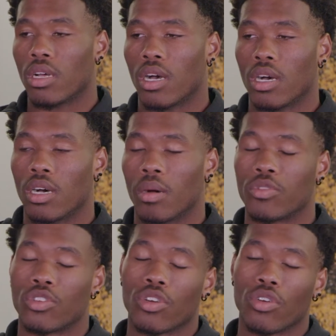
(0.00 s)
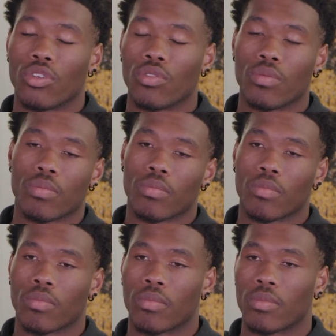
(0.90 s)
I'm going to show you,
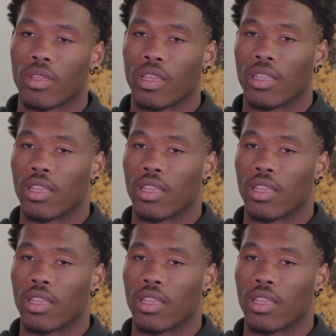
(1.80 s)
and